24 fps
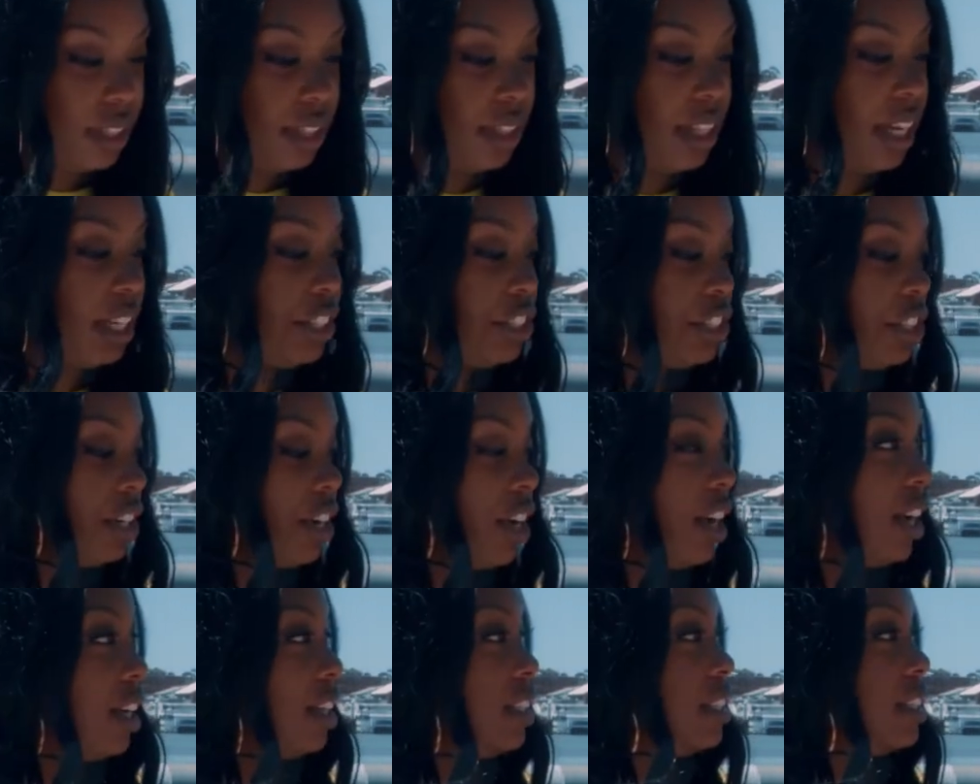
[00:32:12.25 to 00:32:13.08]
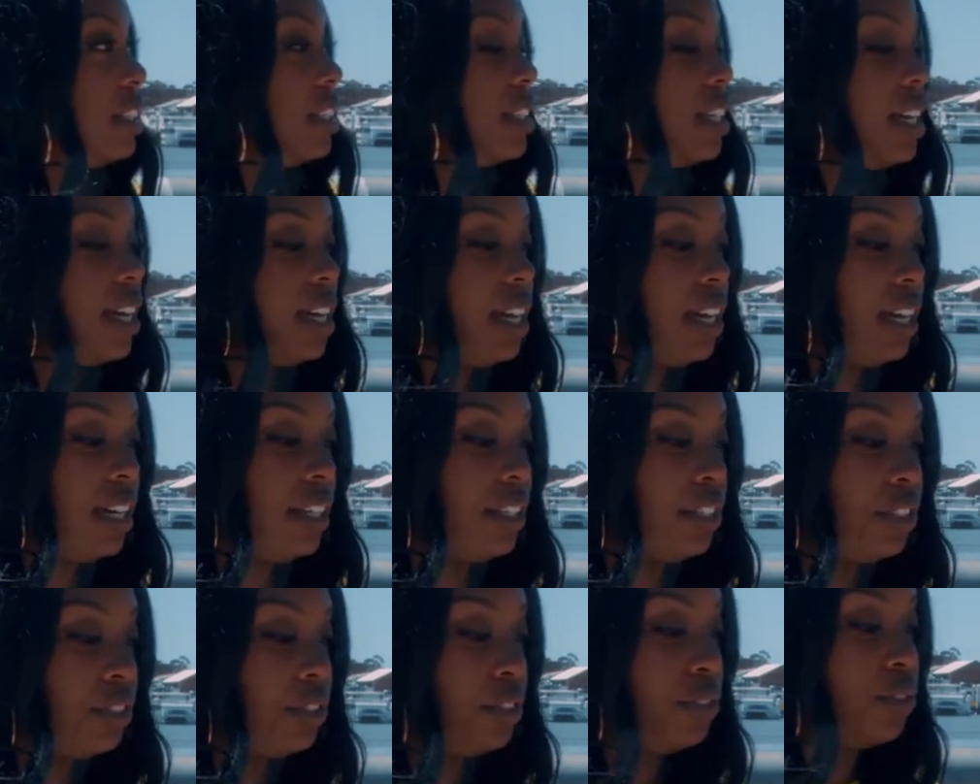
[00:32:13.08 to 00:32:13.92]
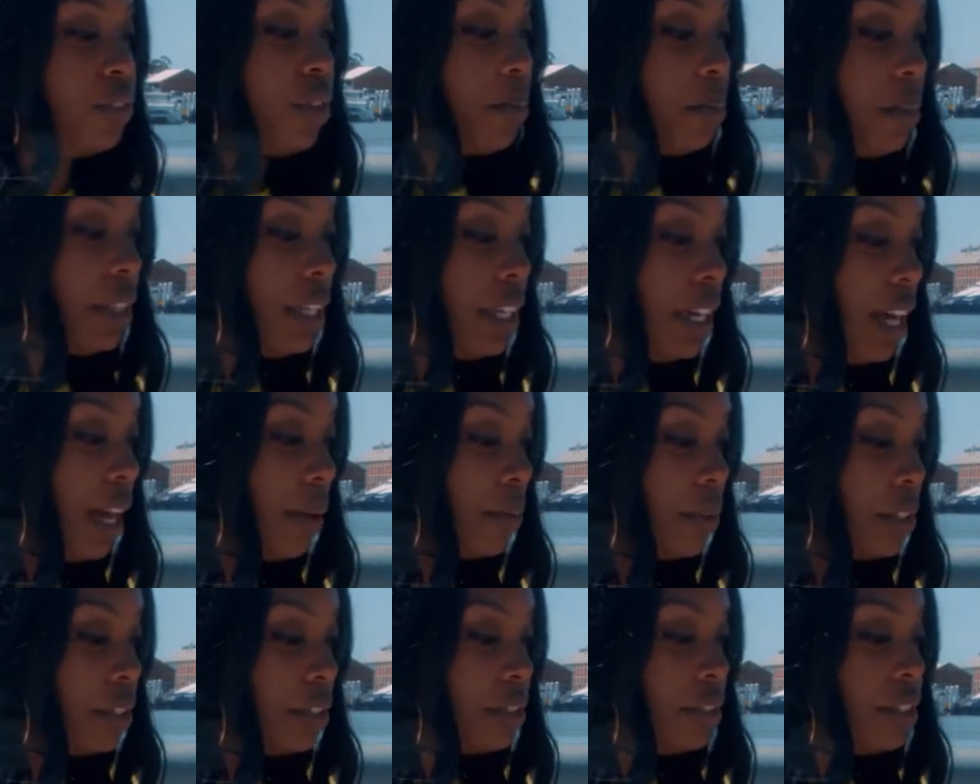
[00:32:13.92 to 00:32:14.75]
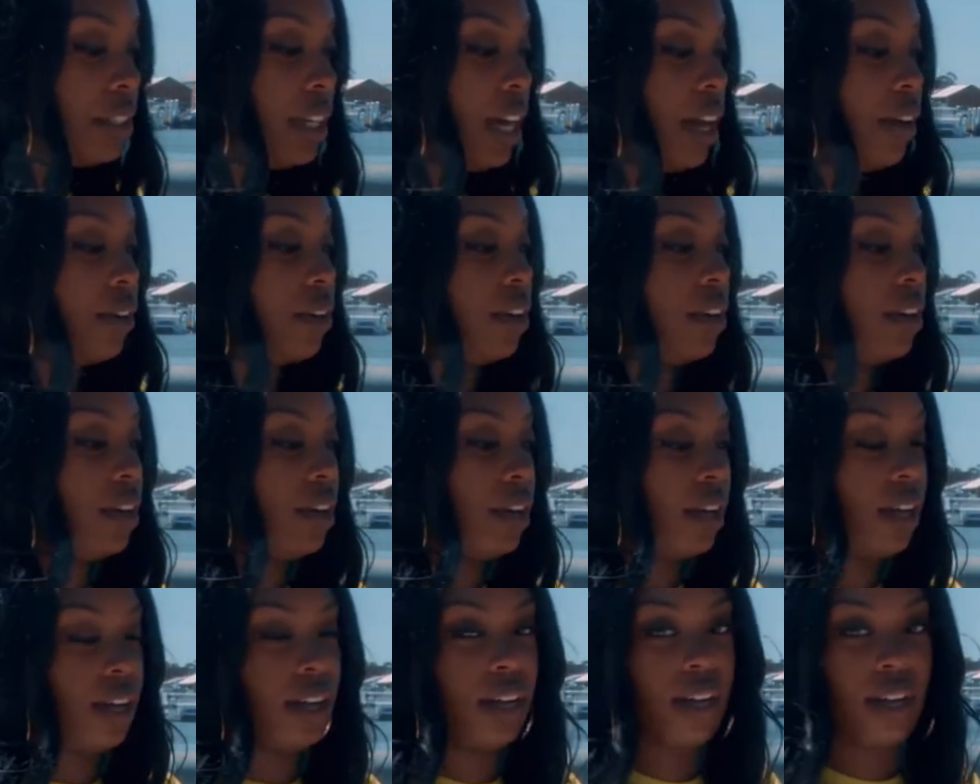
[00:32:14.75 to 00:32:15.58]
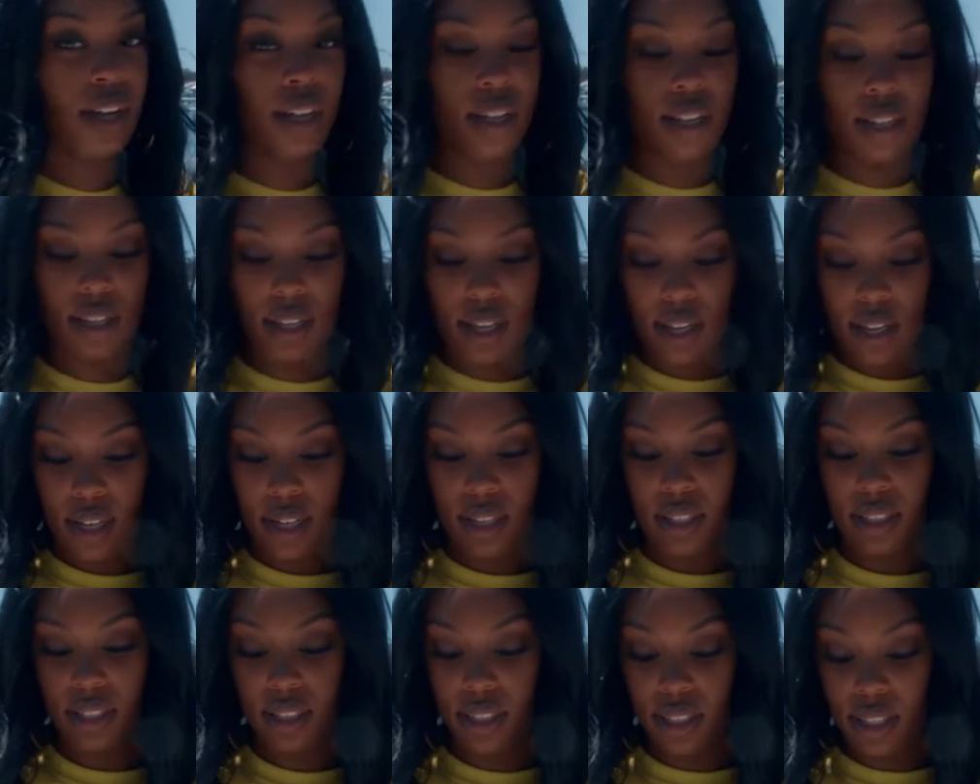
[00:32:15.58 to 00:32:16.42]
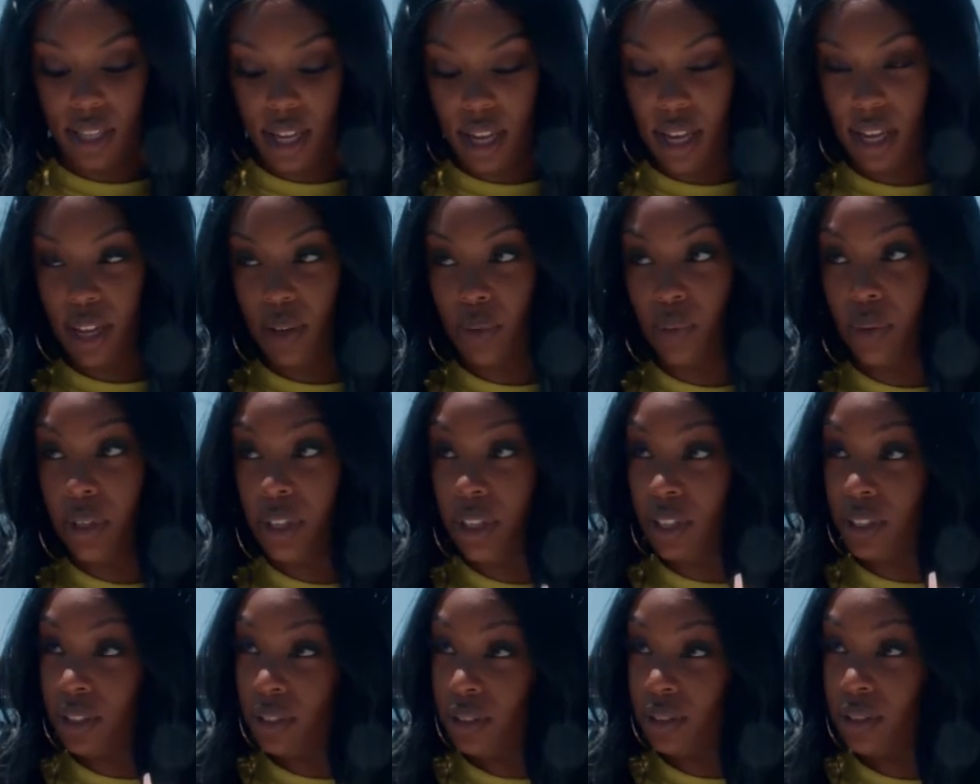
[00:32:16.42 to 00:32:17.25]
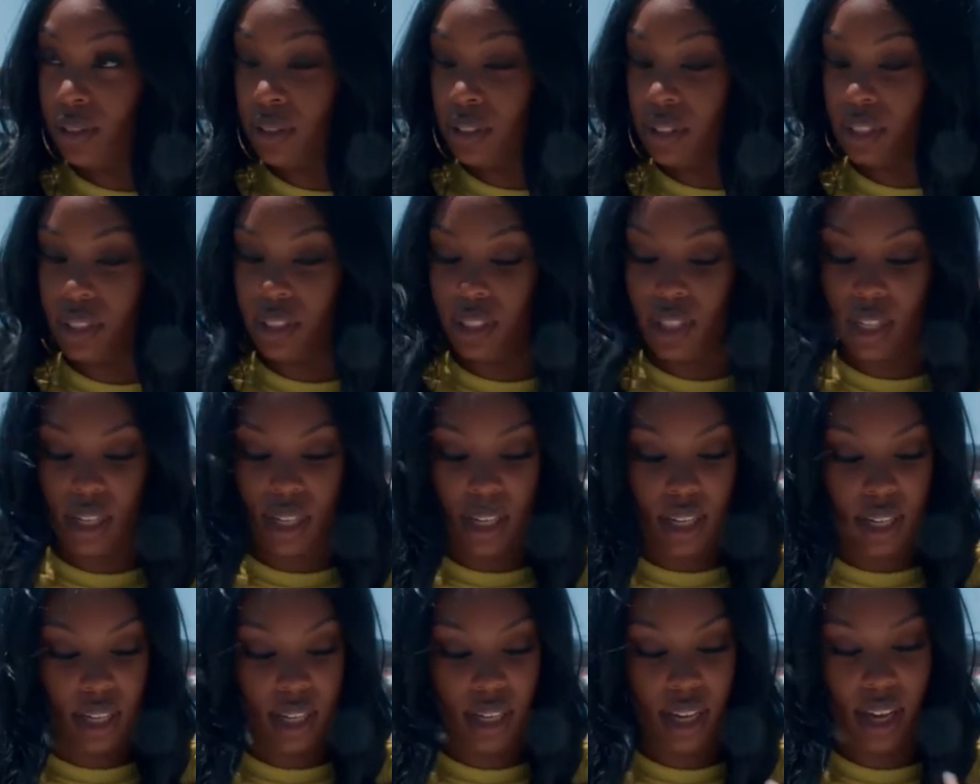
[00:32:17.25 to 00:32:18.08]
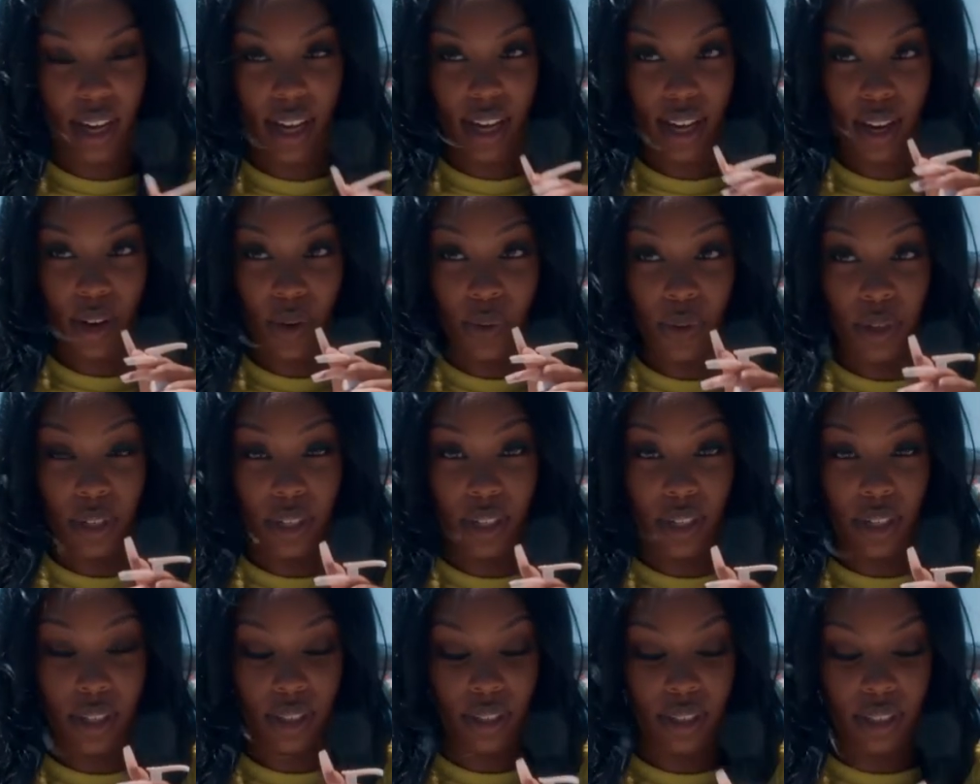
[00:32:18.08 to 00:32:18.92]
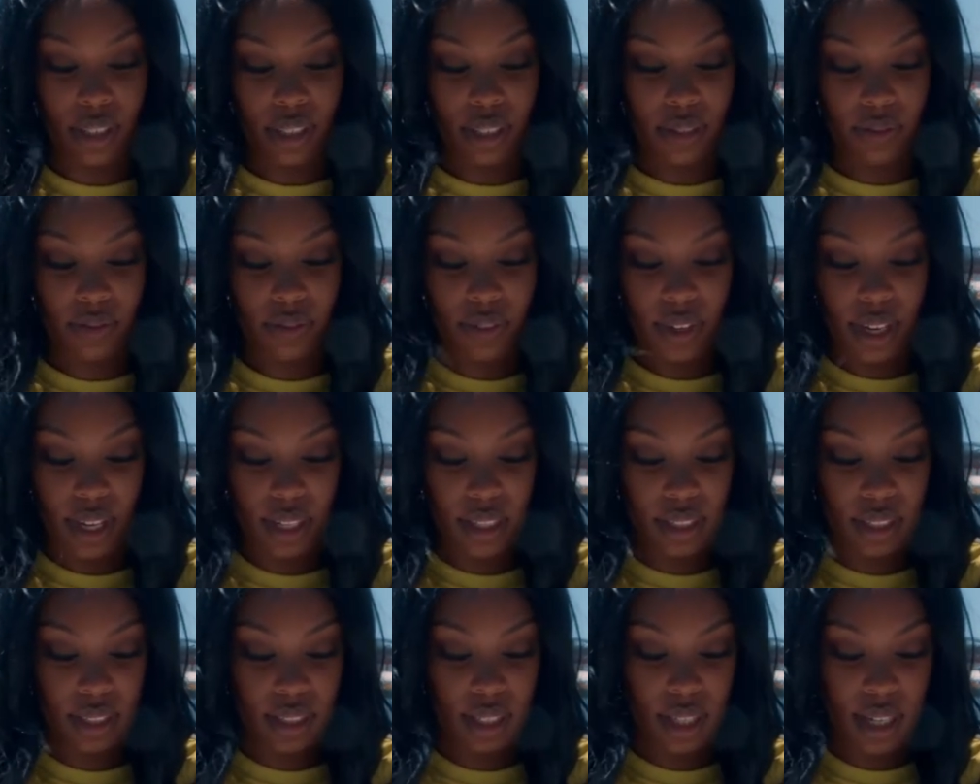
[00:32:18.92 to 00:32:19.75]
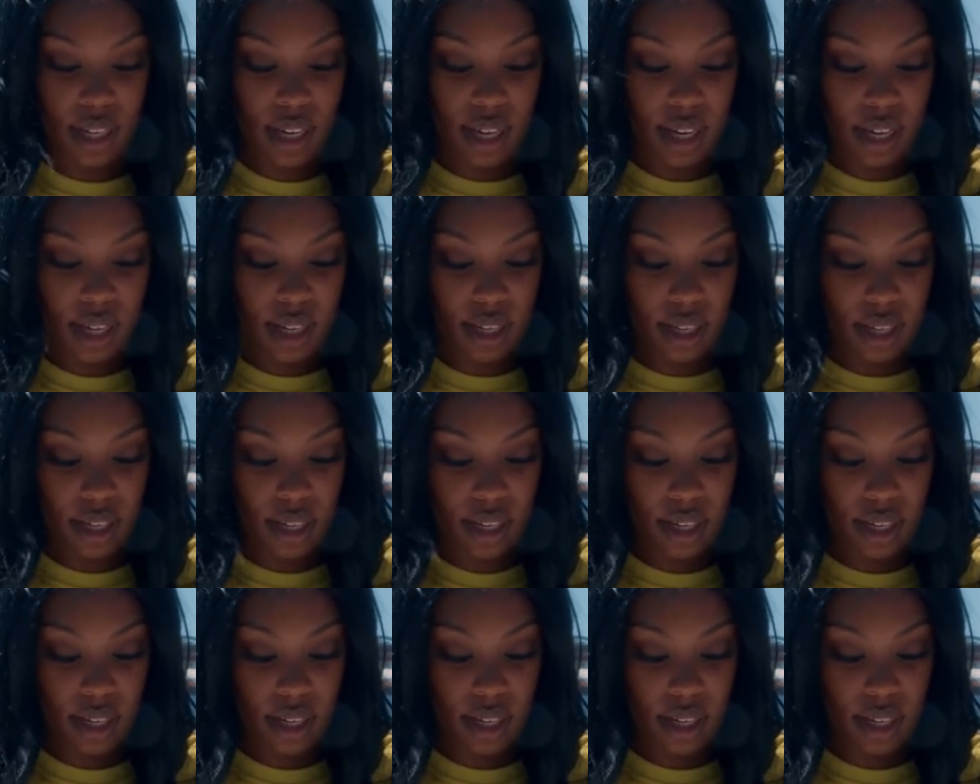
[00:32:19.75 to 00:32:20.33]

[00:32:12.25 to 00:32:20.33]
that you're all done, normally I would use alcohol. Today we are using our disinfectant.